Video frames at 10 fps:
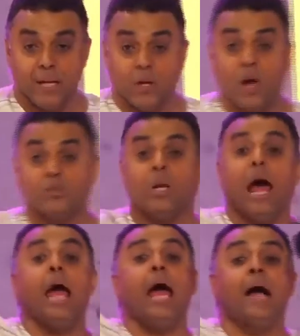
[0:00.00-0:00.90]
God so loved,
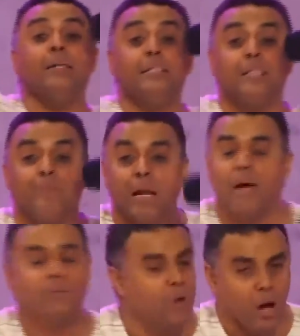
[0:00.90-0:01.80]
I received a
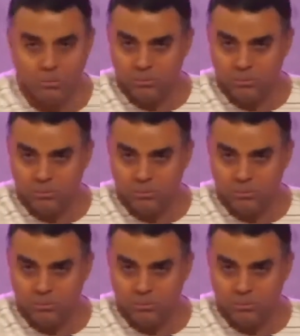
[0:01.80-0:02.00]
love. No.